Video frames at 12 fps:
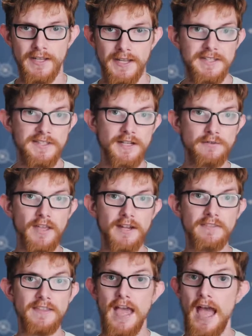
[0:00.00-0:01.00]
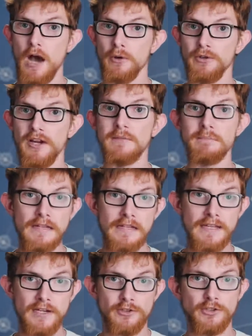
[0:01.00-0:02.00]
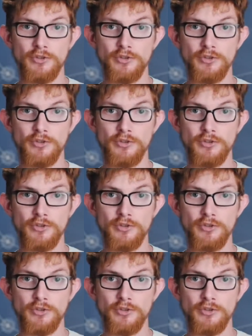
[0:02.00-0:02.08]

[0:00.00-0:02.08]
Instead of getting the outer and middle ear to